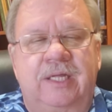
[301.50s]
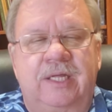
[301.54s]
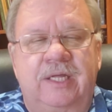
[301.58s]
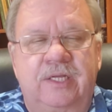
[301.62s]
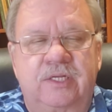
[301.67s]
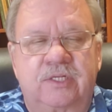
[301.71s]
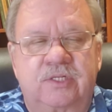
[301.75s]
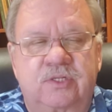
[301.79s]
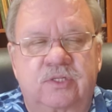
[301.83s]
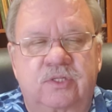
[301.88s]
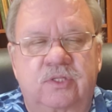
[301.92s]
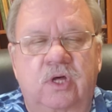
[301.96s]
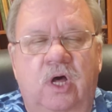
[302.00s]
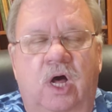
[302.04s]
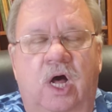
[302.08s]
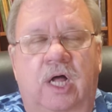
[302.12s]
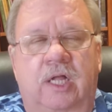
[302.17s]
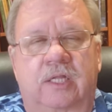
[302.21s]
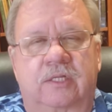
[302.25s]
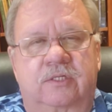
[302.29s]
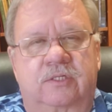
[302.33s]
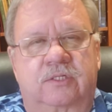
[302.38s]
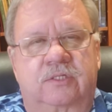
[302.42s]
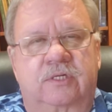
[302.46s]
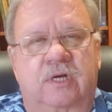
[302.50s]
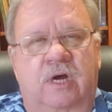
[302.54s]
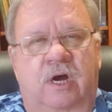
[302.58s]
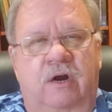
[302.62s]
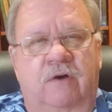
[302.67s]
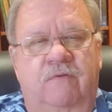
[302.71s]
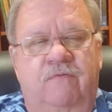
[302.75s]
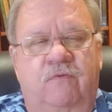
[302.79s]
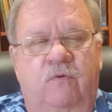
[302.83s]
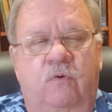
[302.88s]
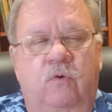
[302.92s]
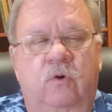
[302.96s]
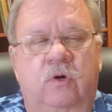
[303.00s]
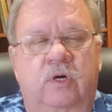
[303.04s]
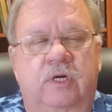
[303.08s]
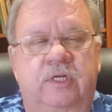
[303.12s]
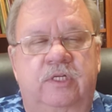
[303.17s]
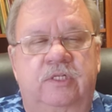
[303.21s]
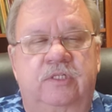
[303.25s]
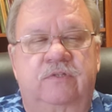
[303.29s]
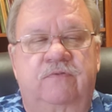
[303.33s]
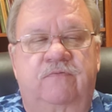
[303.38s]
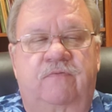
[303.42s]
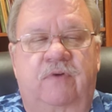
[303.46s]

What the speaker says: his thoughts are for his